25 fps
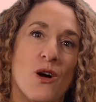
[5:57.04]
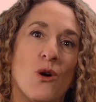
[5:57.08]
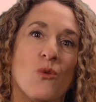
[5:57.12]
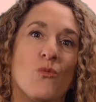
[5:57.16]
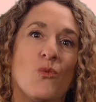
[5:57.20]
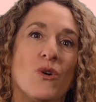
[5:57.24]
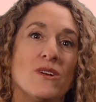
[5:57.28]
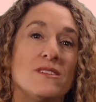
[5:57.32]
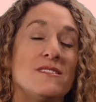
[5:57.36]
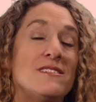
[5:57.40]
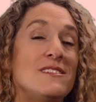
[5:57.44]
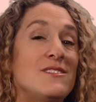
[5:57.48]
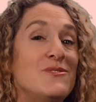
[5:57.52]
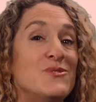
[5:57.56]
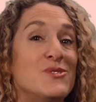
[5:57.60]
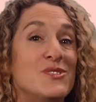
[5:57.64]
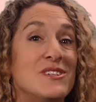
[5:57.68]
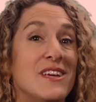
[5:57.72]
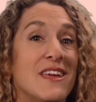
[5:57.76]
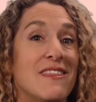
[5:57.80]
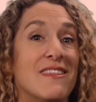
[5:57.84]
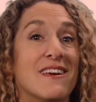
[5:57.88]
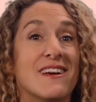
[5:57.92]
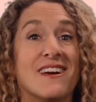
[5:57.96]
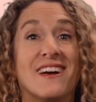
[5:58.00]
Once you
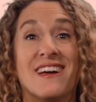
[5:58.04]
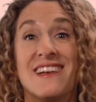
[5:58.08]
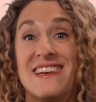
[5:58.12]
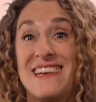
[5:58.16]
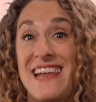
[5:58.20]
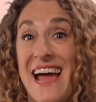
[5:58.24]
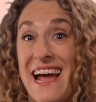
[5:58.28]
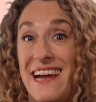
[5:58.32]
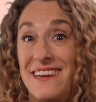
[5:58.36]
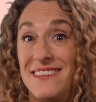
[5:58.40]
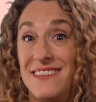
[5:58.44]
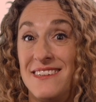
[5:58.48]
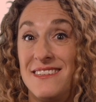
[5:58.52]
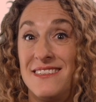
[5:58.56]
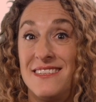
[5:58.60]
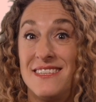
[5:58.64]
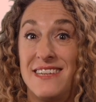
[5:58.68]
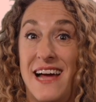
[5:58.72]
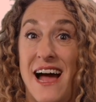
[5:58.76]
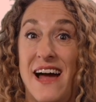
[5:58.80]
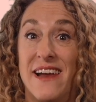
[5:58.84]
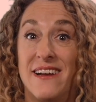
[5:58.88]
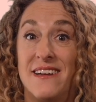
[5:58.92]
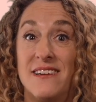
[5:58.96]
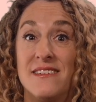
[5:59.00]
see the connected
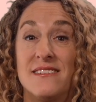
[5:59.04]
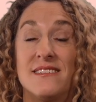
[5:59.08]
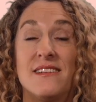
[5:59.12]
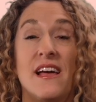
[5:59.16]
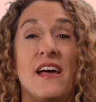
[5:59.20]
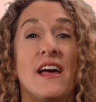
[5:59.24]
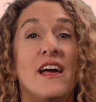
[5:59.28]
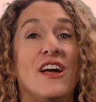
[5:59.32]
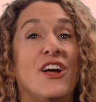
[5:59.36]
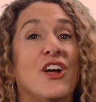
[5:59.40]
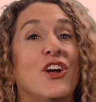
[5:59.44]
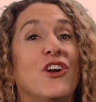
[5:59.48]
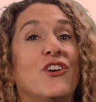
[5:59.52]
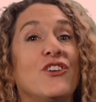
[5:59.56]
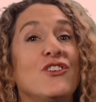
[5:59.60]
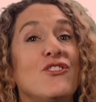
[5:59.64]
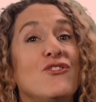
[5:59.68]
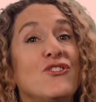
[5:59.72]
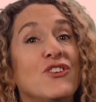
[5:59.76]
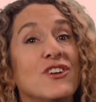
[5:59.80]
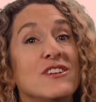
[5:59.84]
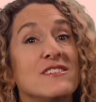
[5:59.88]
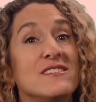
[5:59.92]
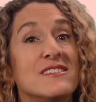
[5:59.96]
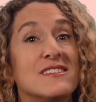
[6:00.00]
status, here you
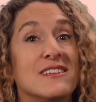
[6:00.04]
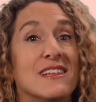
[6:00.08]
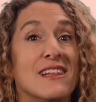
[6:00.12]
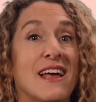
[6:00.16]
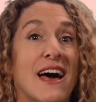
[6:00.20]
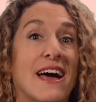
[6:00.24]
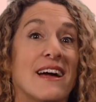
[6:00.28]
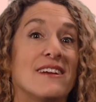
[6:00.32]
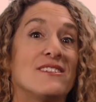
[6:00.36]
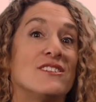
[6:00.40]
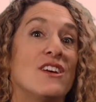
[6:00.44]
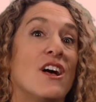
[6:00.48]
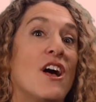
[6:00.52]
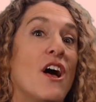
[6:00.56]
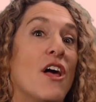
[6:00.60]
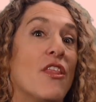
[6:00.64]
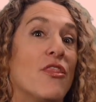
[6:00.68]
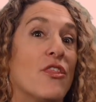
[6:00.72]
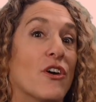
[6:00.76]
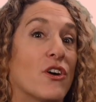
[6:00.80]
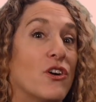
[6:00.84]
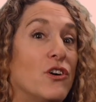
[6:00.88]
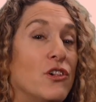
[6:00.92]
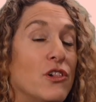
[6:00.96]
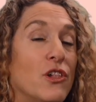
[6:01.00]
can select
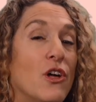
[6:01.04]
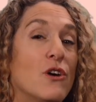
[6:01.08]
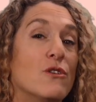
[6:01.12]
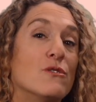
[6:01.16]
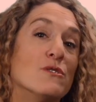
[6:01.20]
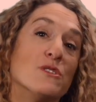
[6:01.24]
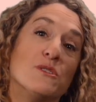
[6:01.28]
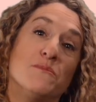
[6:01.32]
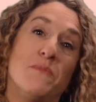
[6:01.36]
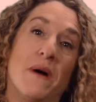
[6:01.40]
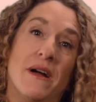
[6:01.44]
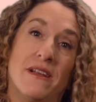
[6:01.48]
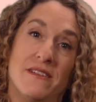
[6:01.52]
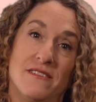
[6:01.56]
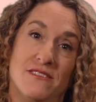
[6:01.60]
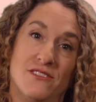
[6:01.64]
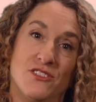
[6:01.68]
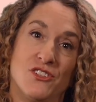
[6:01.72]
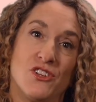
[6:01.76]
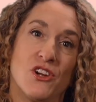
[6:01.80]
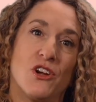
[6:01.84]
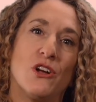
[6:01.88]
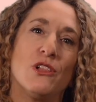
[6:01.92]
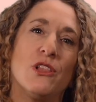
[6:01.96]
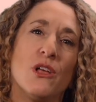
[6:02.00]
the close button
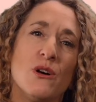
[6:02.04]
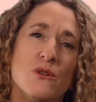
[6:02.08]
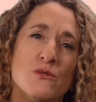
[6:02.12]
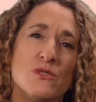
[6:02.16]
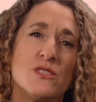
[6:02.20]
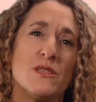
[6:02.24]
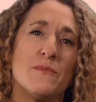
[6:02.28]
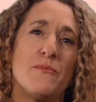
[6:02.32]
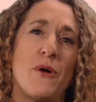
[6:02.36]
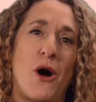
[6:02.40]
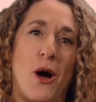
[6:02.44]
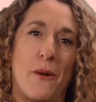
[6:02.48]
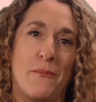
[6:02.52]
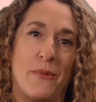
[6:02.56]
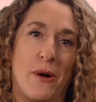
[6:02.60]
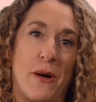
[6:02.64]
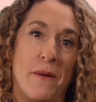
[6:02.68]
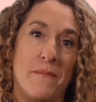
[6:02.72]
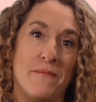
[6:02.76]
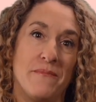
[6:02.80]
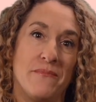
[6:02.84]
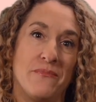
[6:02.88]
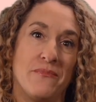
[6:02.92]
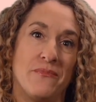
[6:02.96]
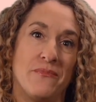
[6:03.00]
to close the pop-up.